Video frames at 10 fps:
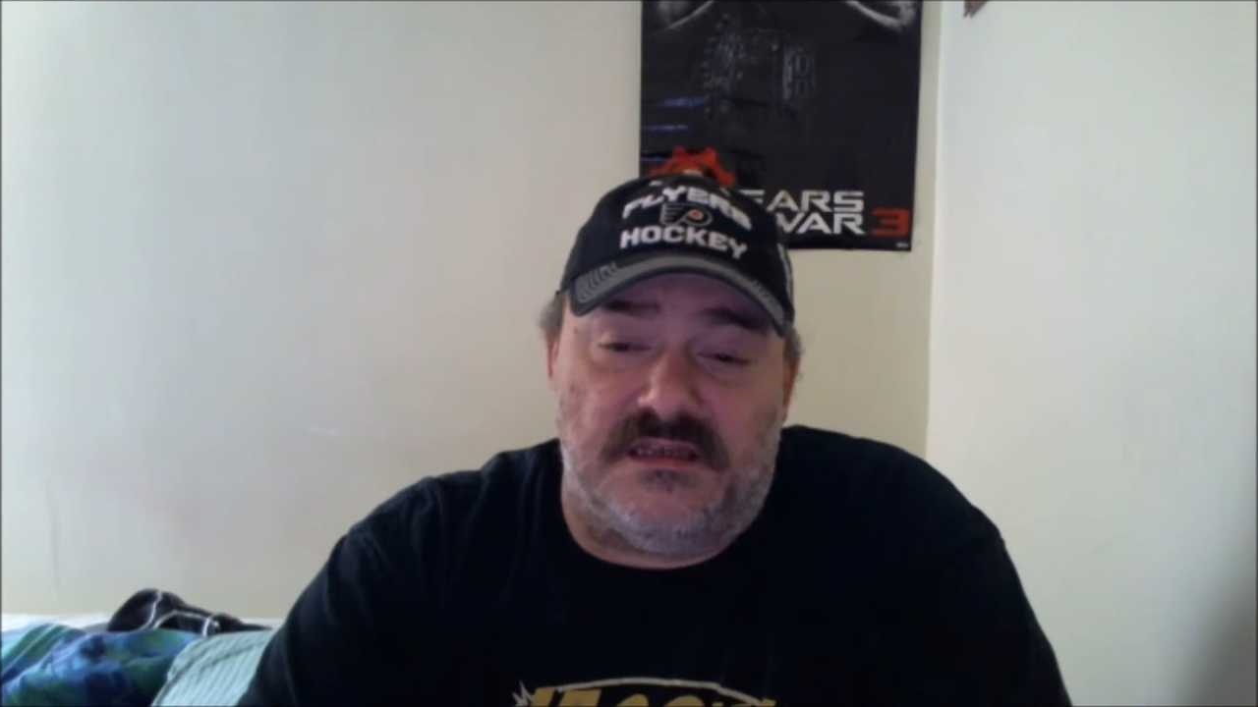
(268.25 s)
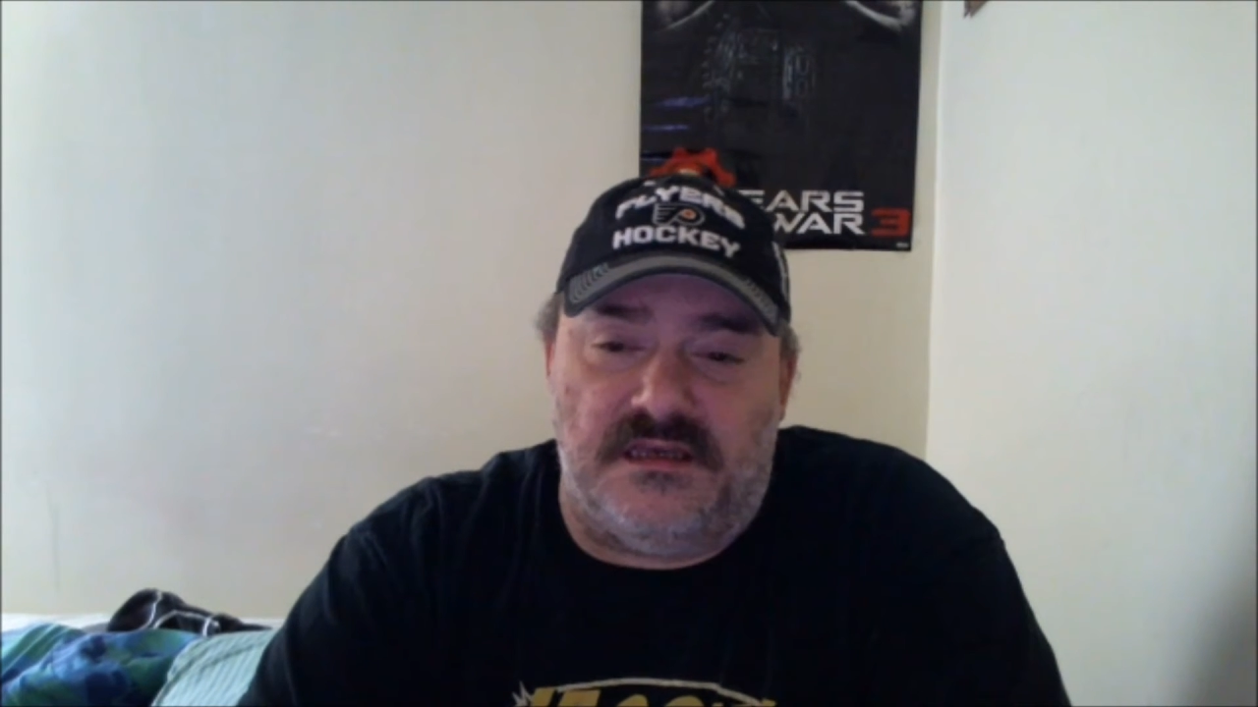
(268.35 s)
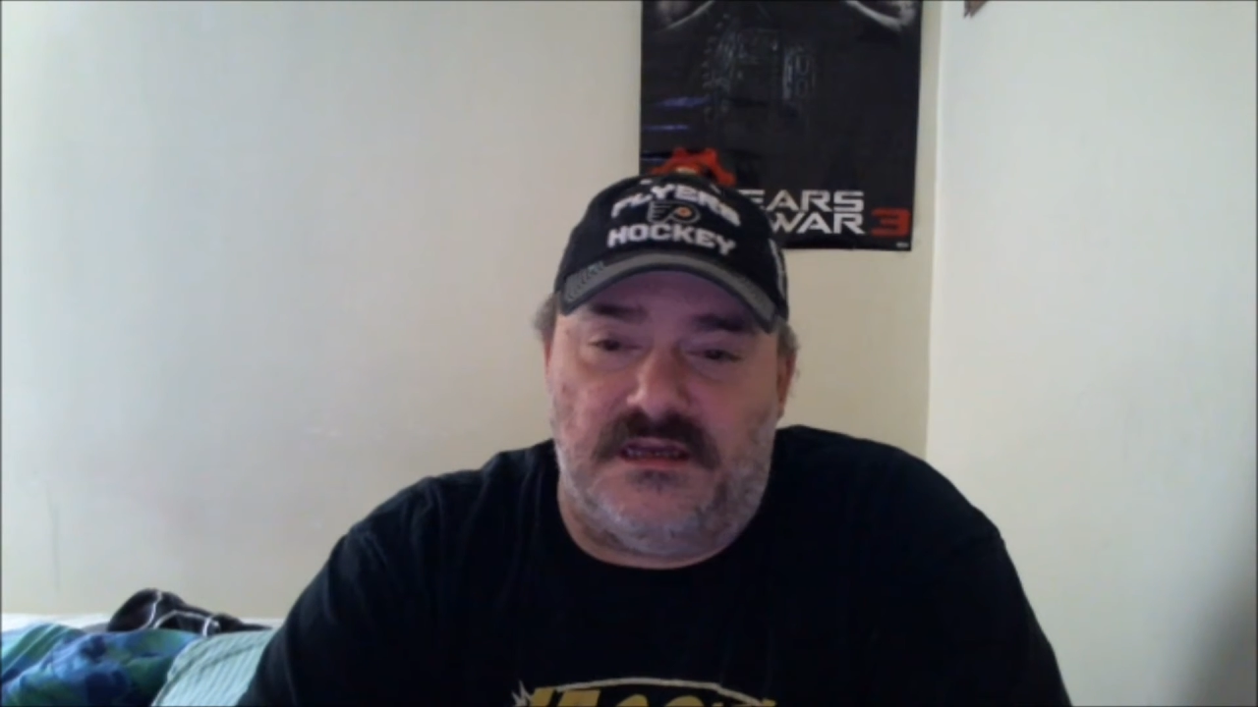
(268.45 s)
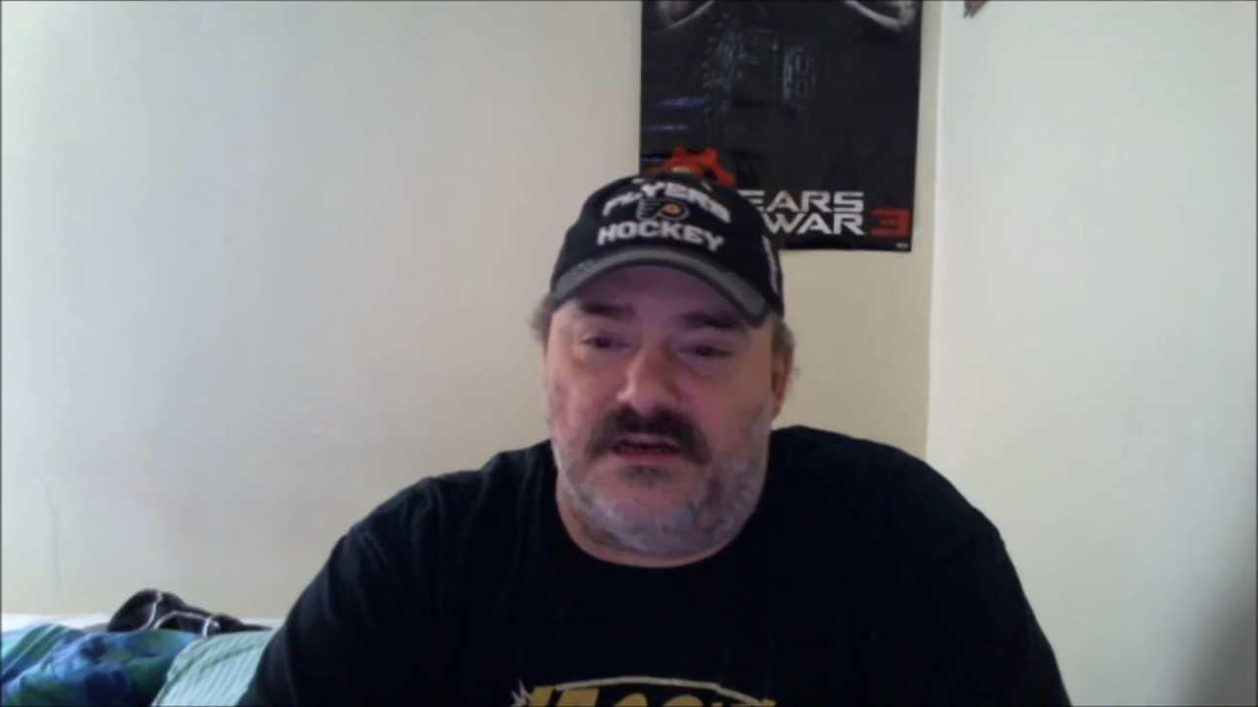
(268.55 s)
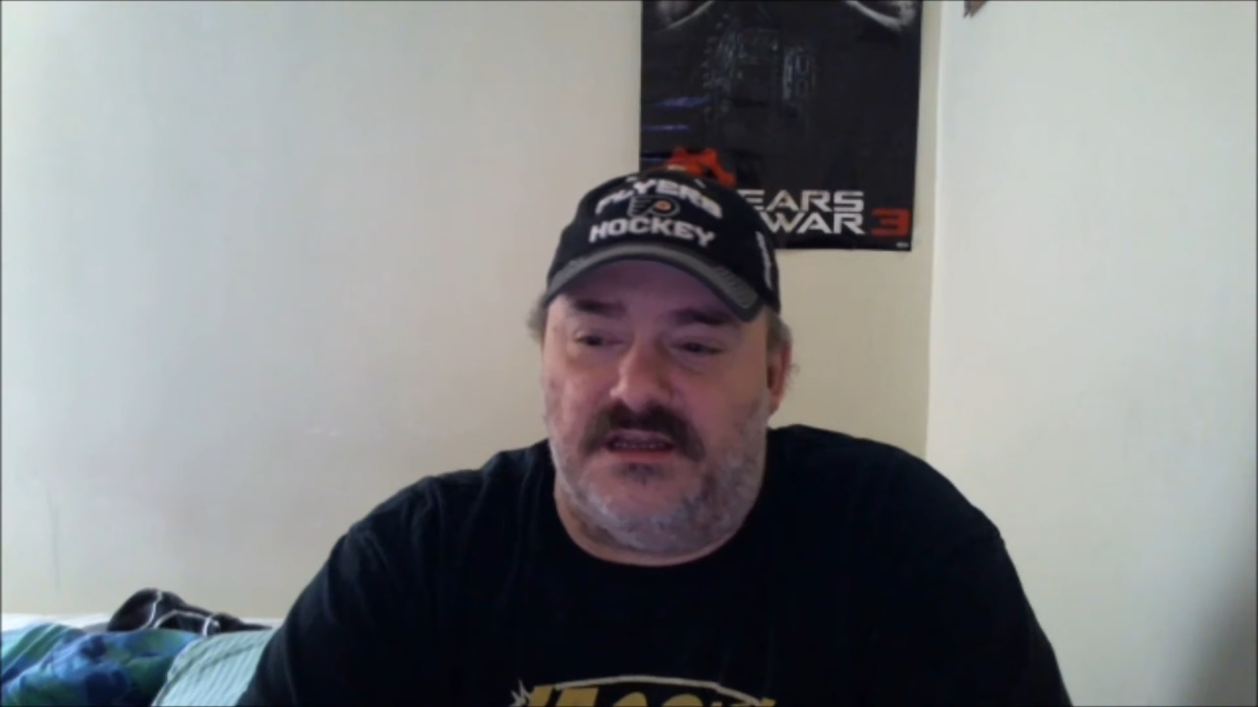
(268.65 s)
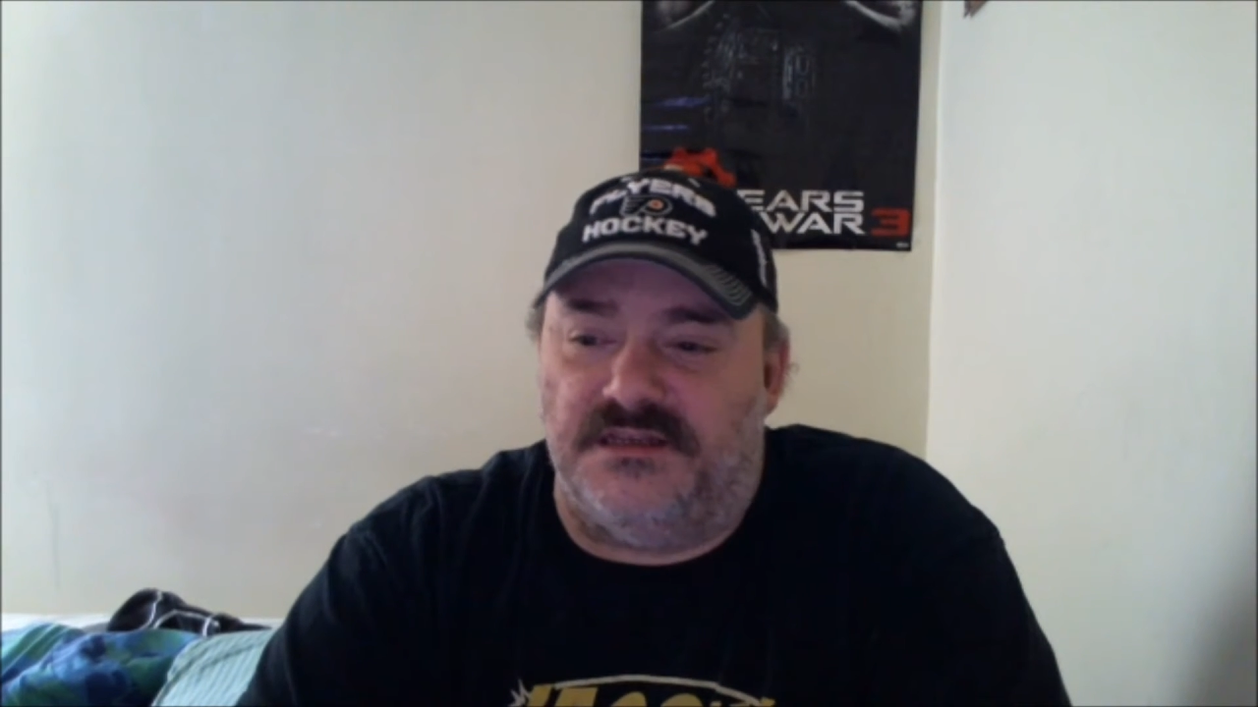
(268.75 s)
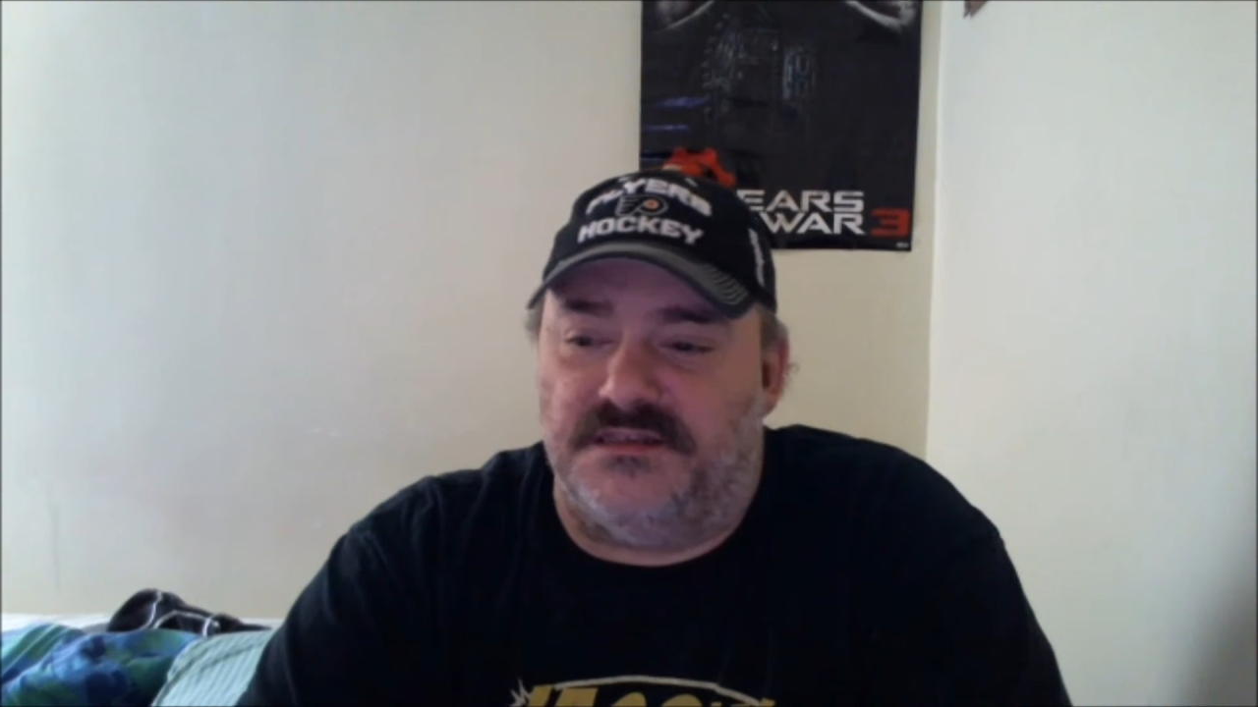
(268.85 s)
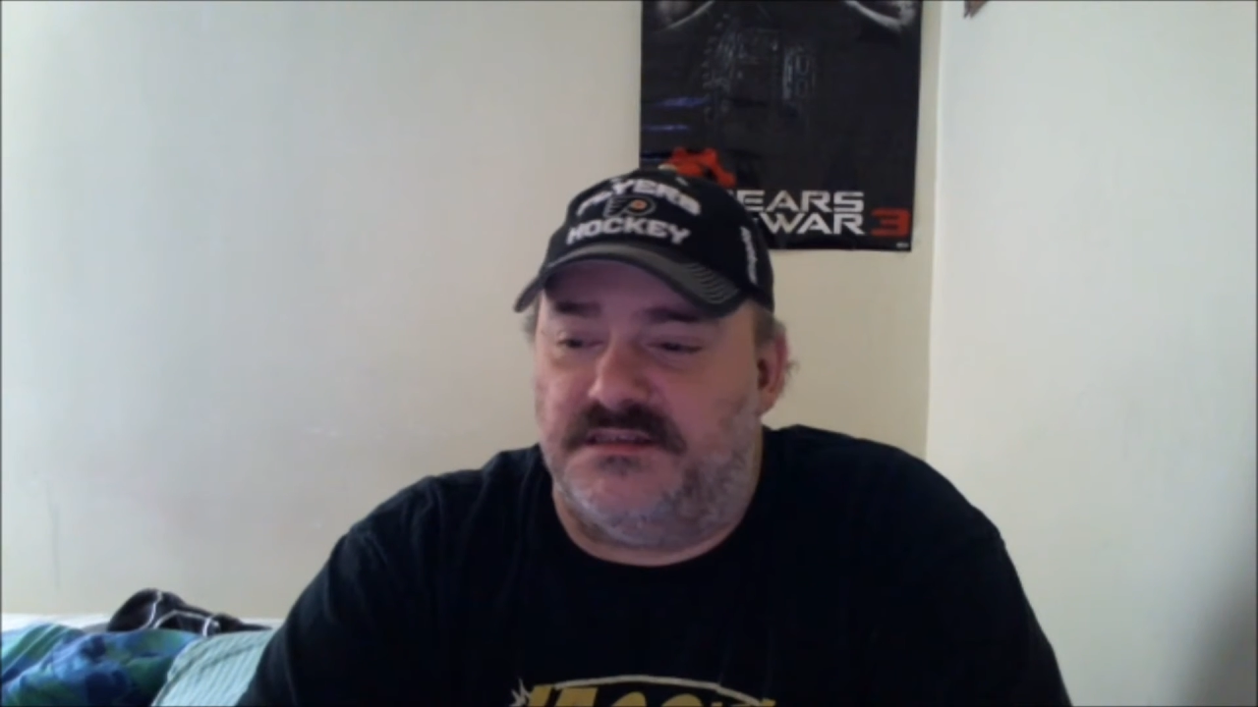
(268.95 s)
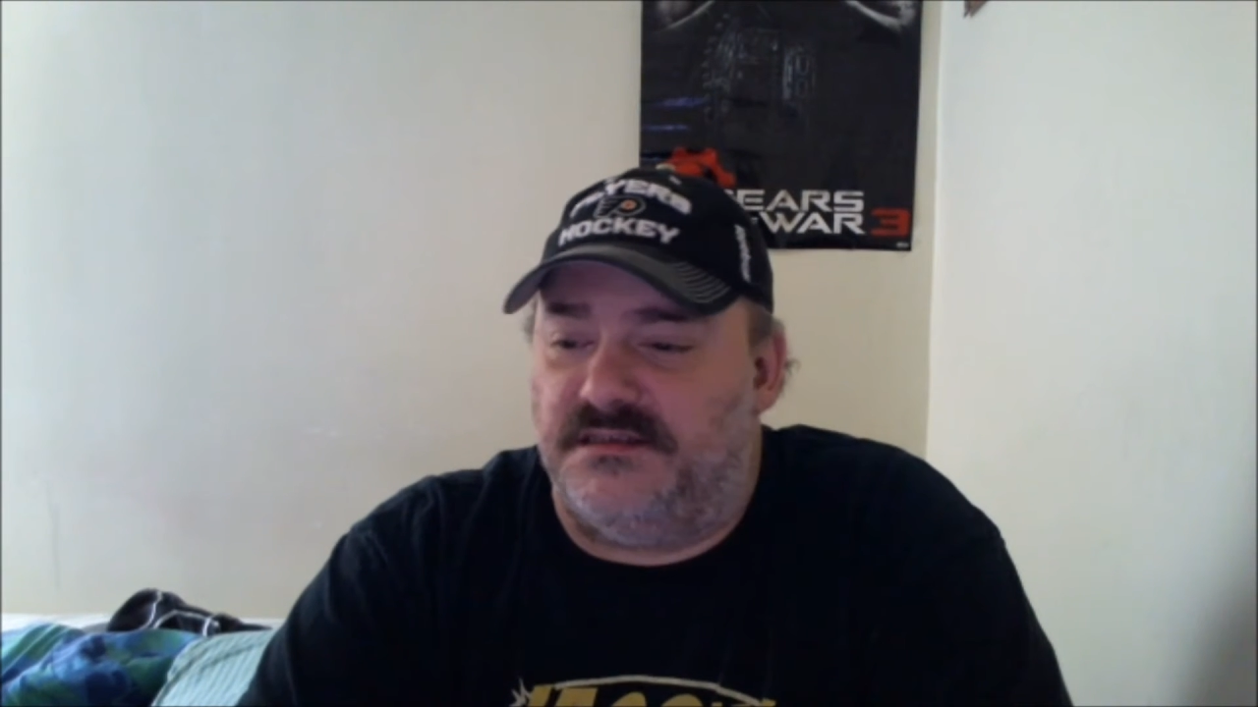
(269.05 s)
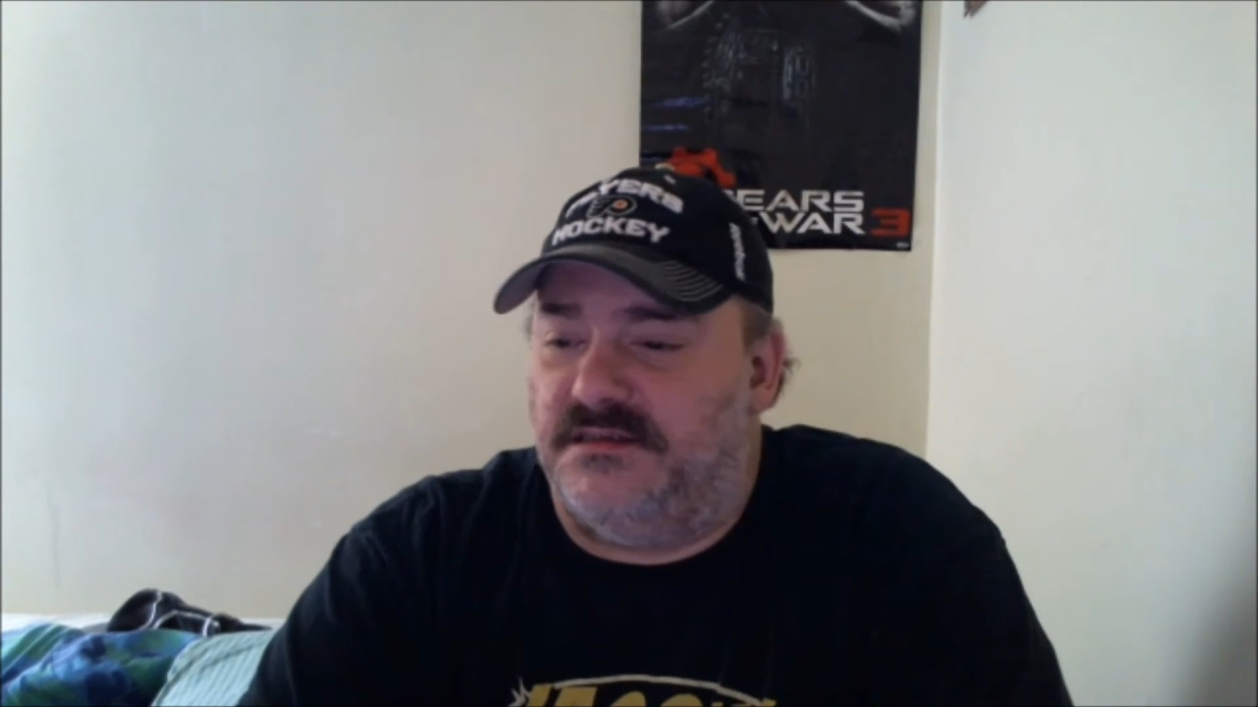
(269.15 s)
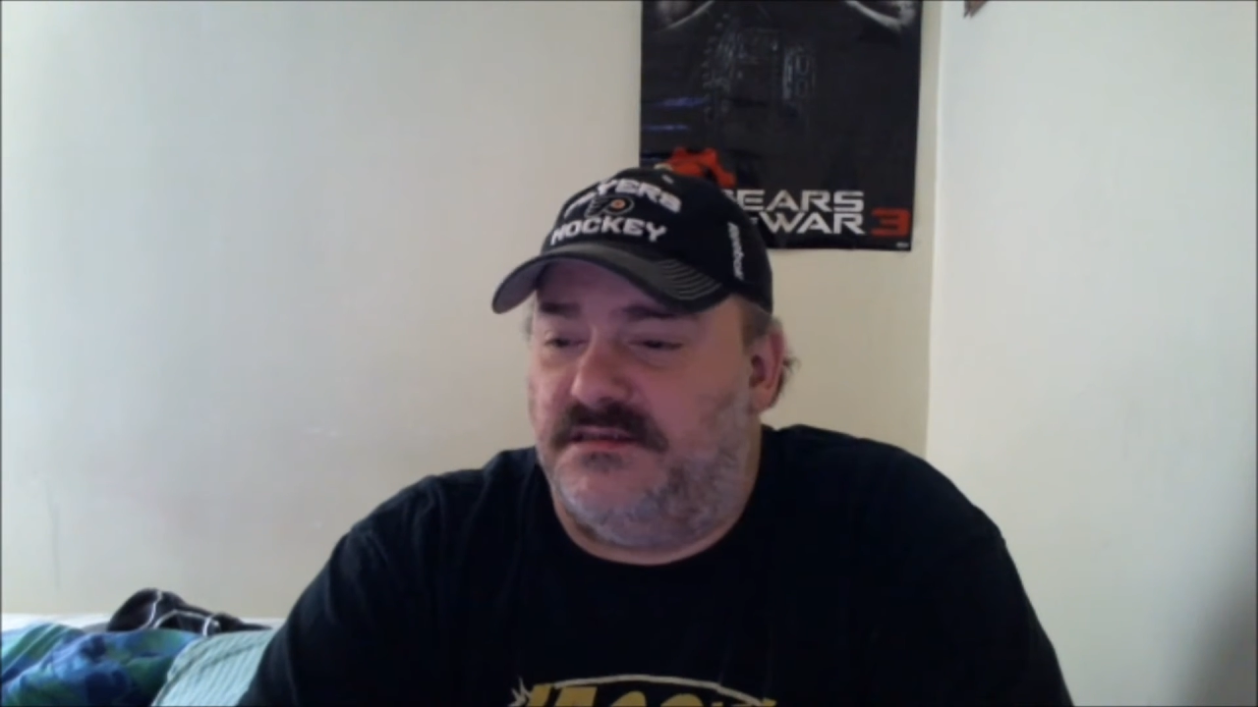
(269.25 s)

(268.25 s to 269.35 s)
You know, he's